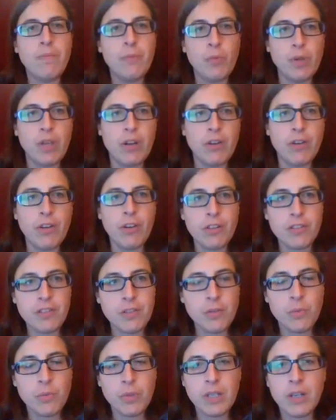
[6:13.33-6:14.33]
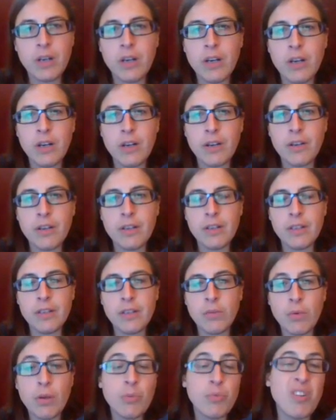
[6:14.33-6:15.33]
we are not. We are,
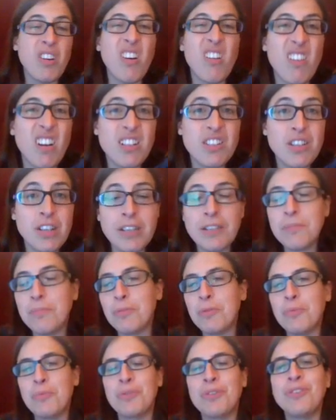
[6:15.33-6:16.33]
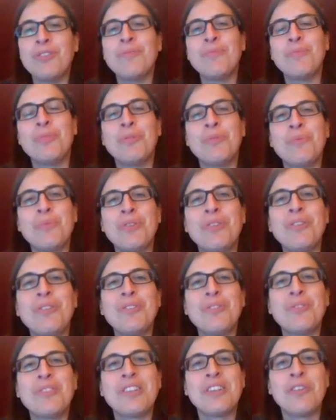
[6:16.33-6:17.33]
well, we are actually, but we're
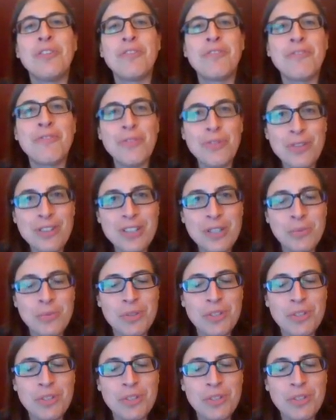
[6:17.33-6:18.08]
not using our voice.